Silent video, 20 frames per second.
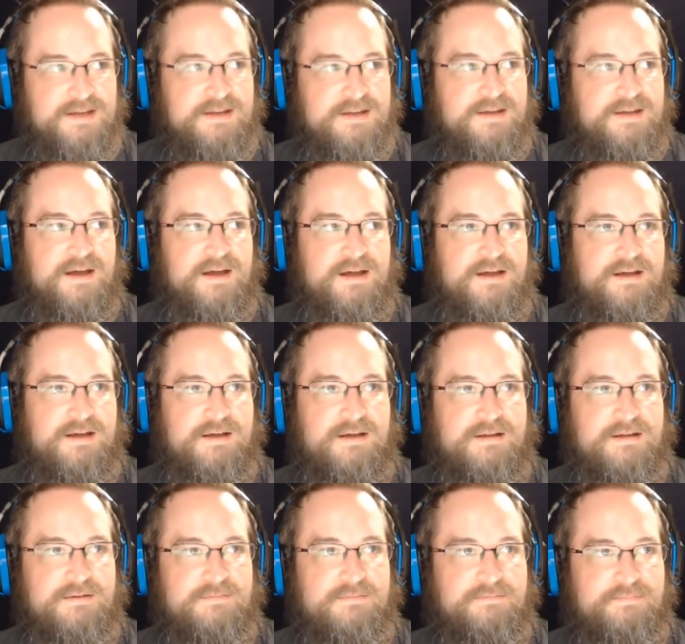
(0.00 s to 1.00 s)
Uh,
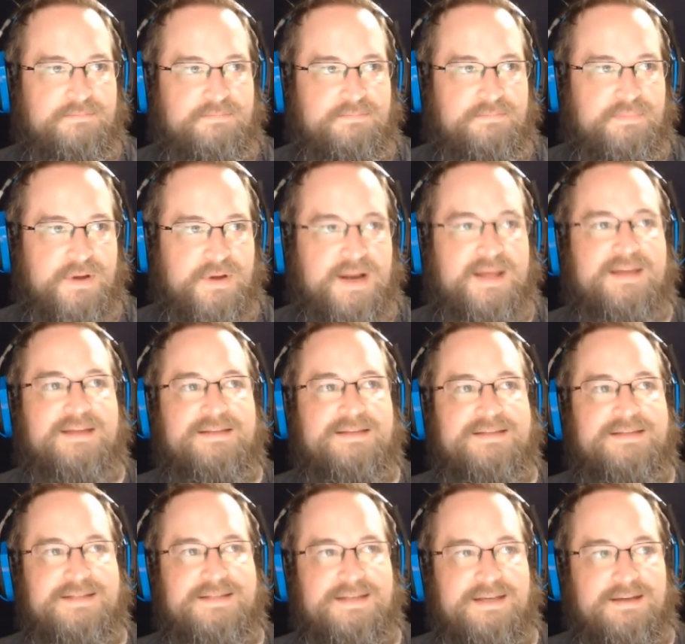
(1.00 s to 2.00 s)
but I could
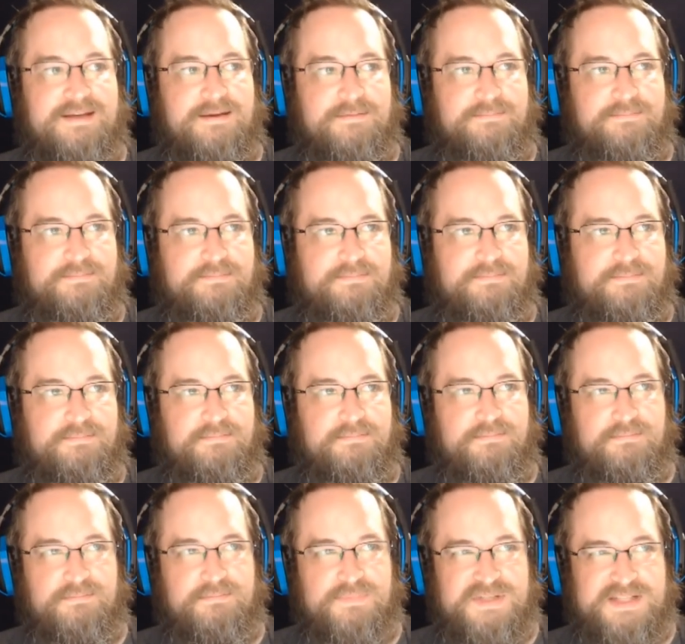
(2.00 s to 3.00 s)
see a
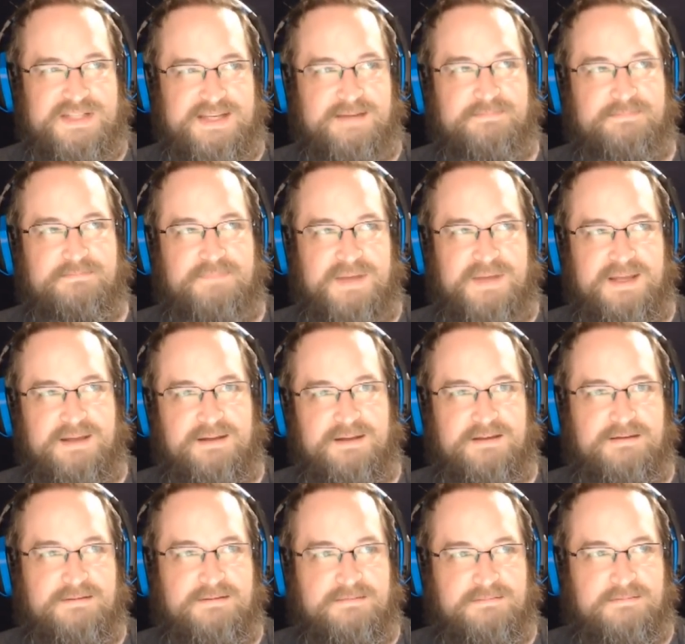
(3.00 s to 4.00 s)
see it
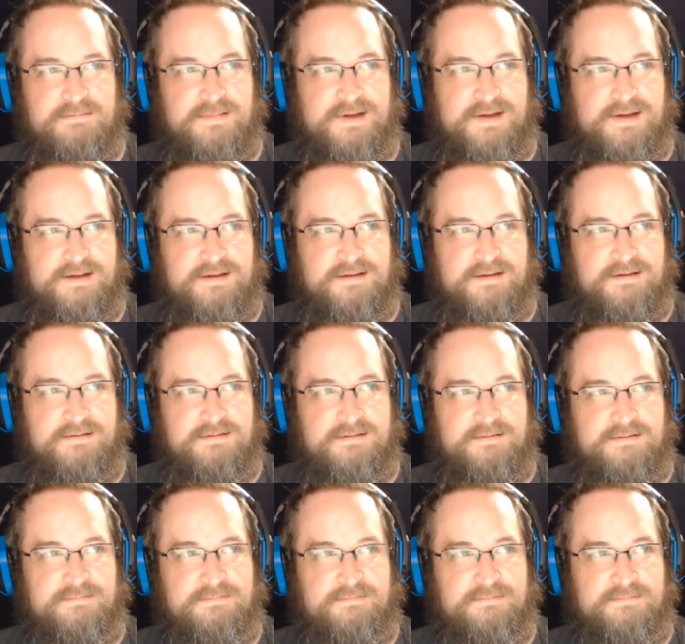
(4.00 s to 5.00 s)
being uh,
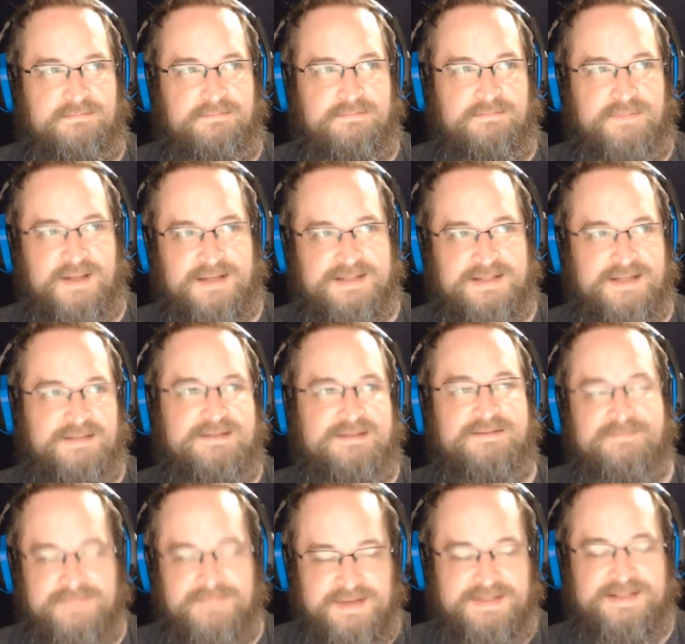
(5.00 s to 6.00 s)
like I said,
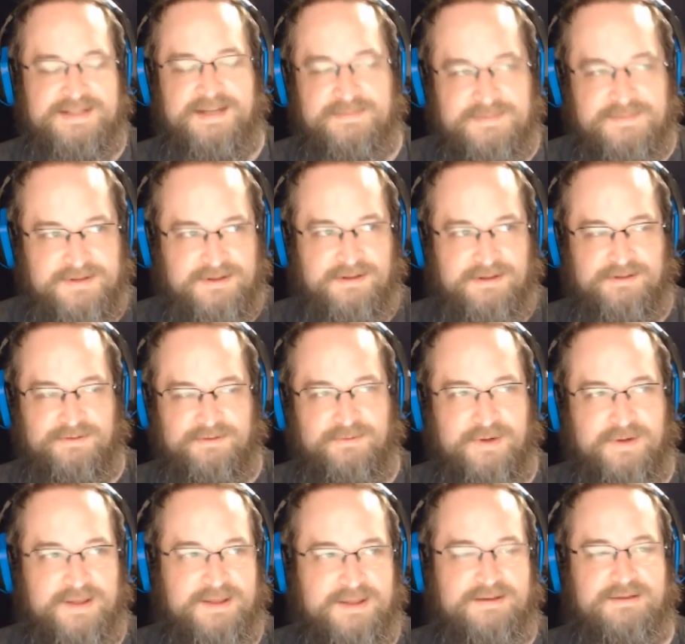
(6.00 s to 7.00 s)
some missteps along the way
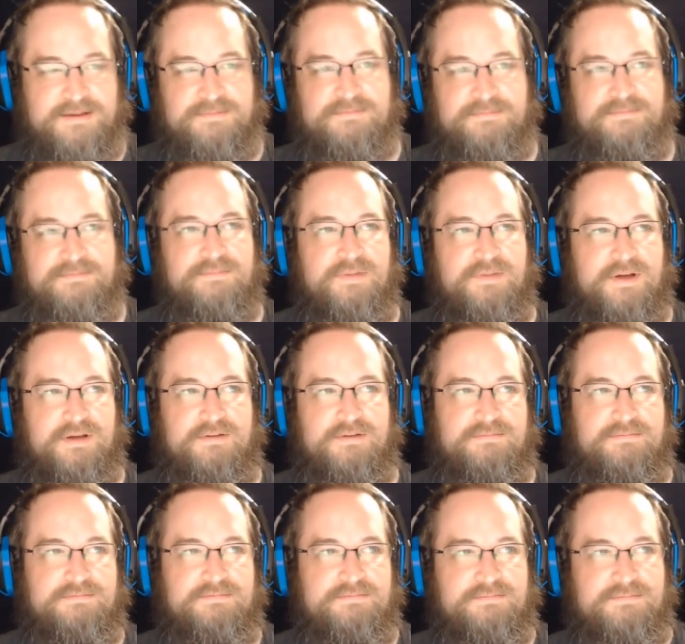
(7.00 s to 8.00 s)
that could uh,
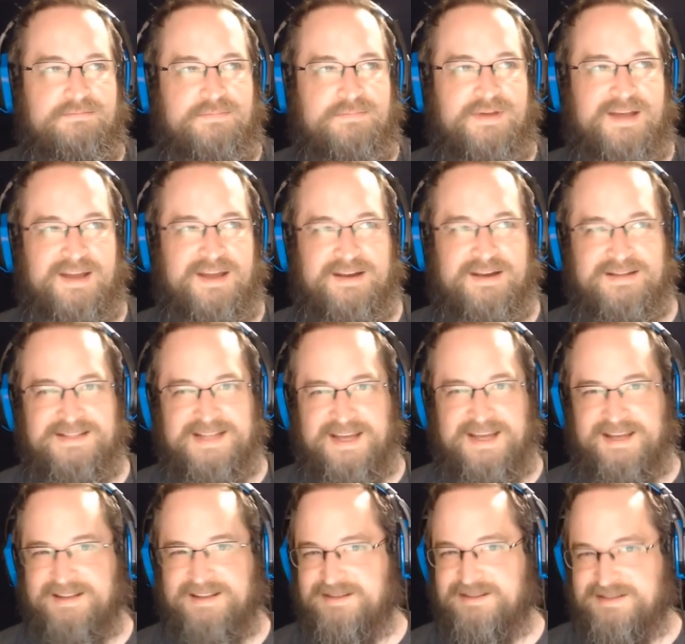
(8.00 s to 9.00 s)
kind of
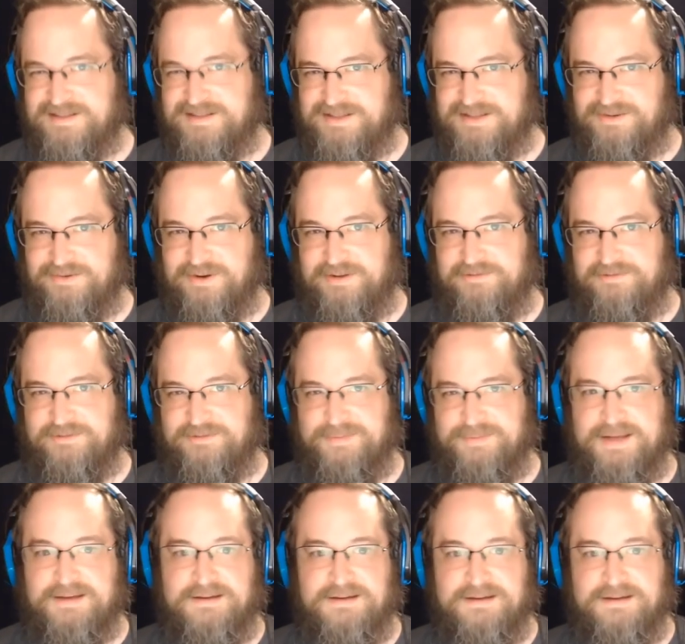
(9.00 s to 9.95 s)
taint the story for me.